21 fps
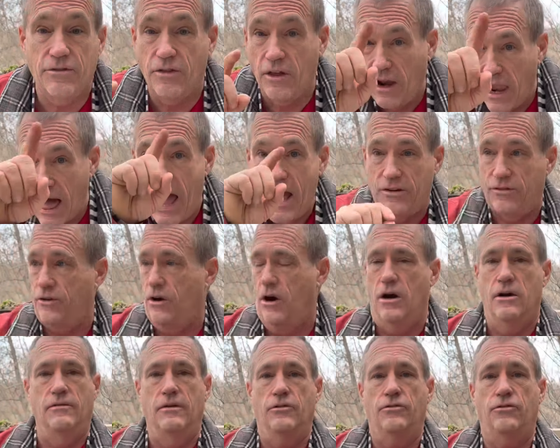the last
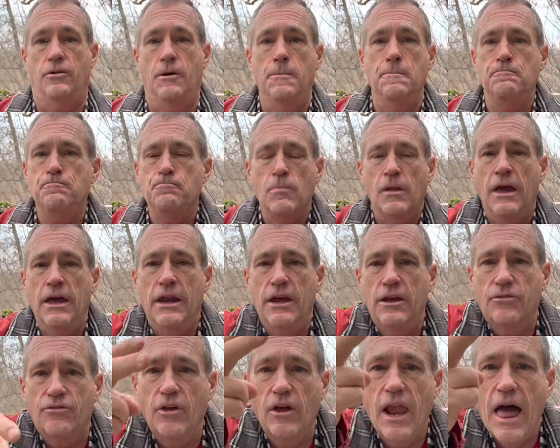harvest, it
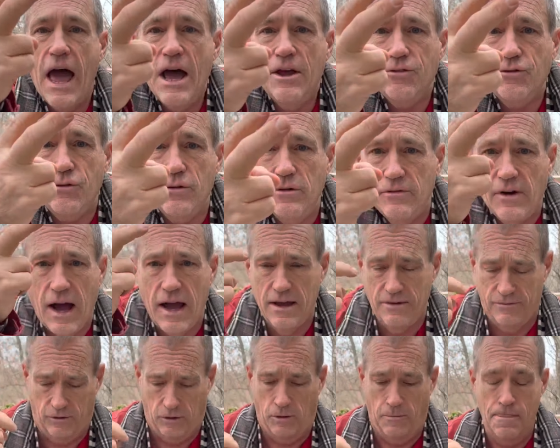is the last
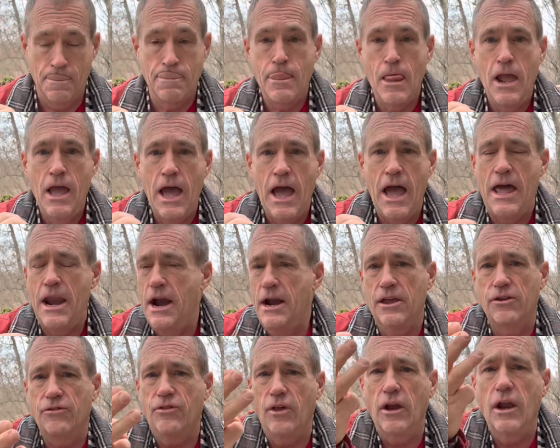revival, and it
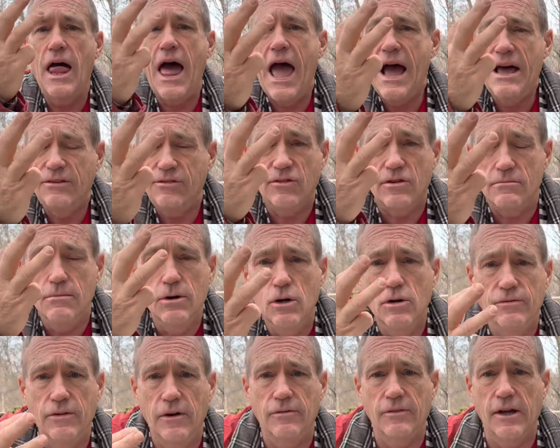is the last
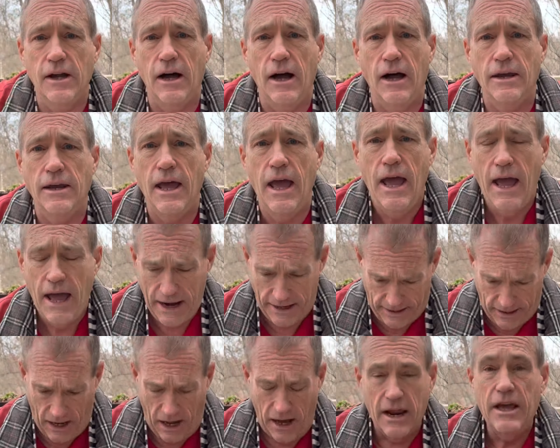move of God. And
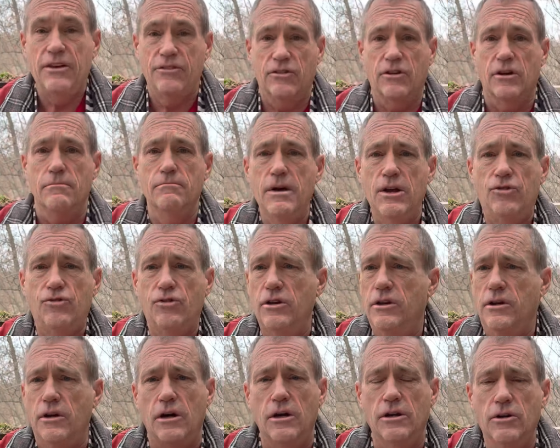God has
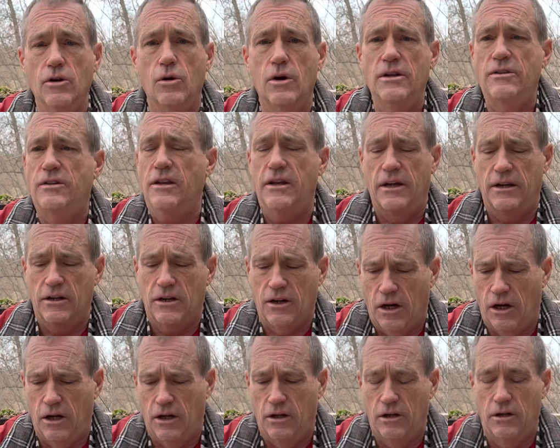commissioned, anointed, and
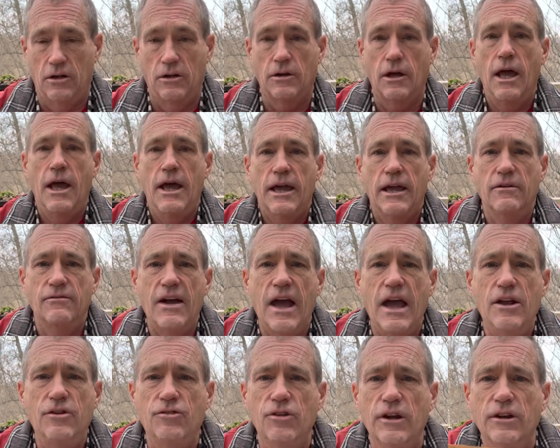called
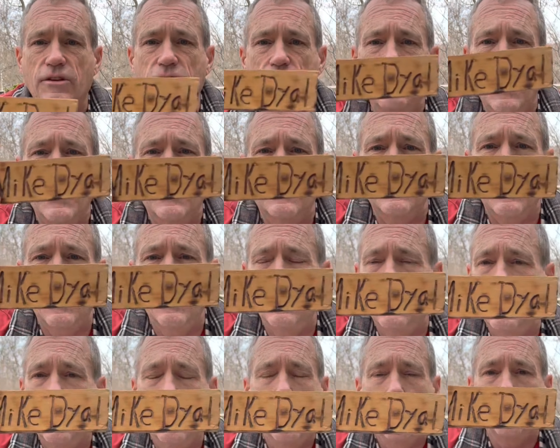evangelist Mike
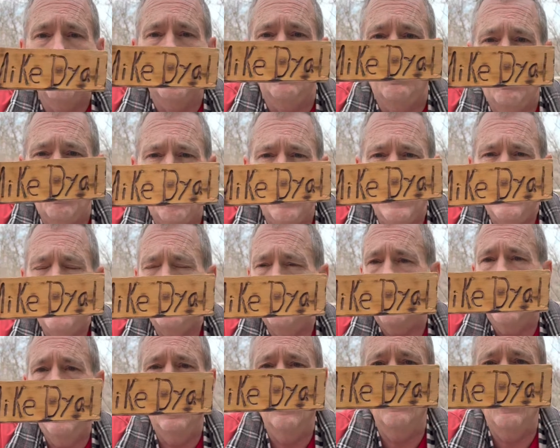Dyal to preach
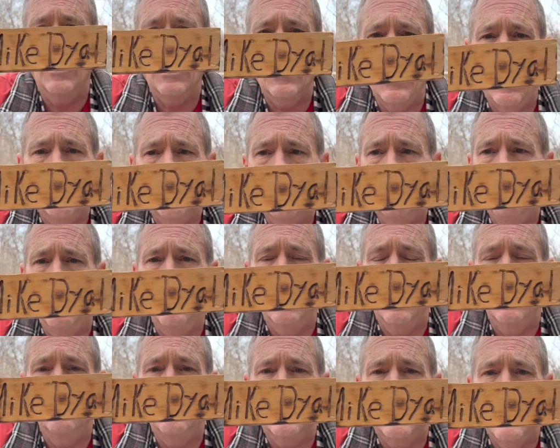the gospel
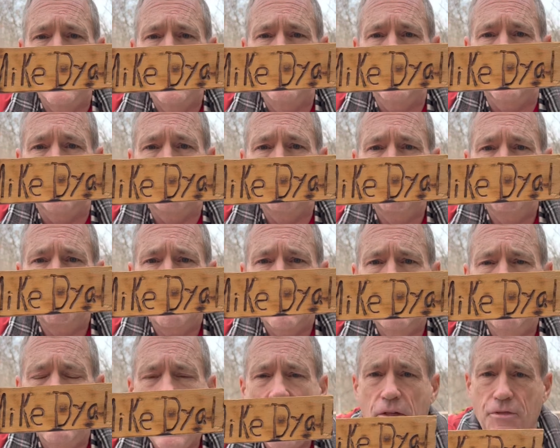of the kingdom.
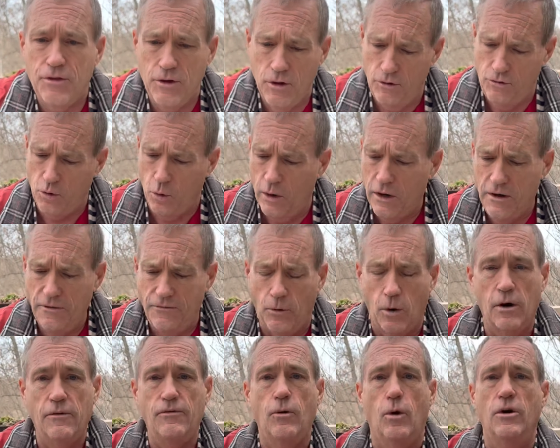Matthew
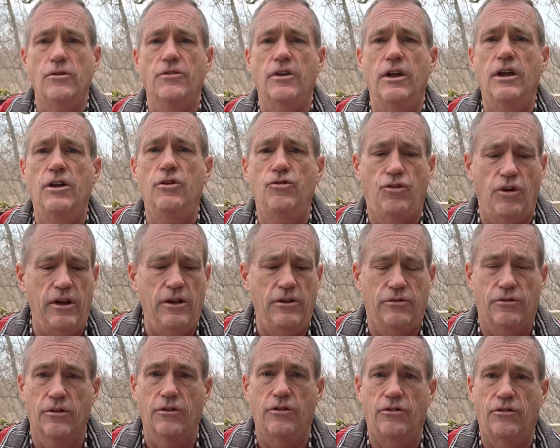24 14,
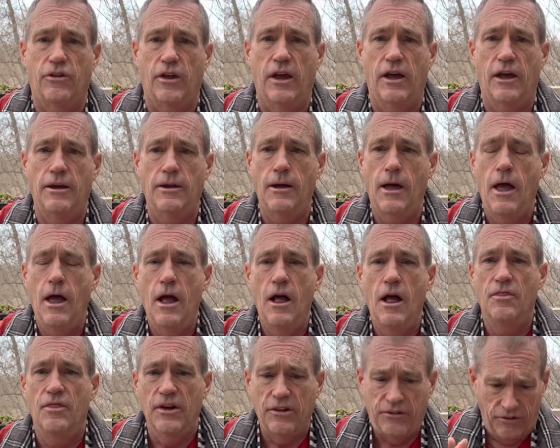Jesus said,
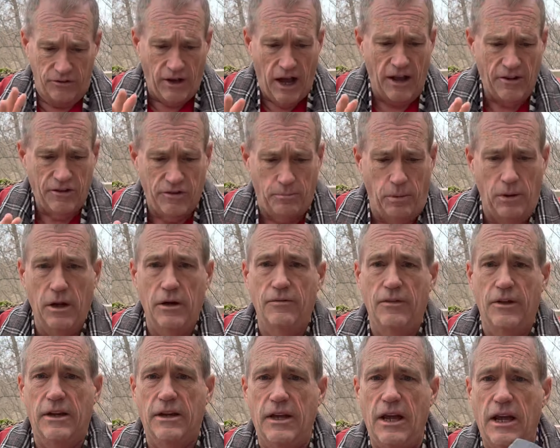this gospel of
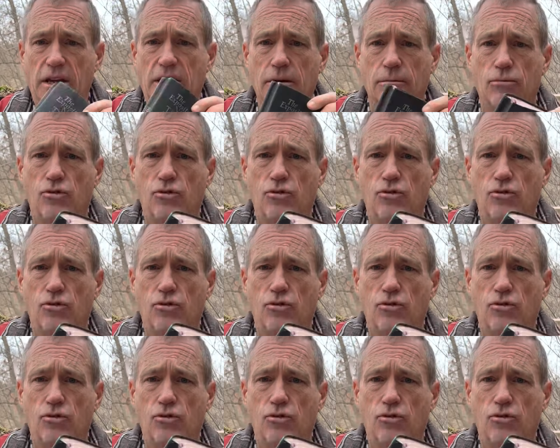the kingdom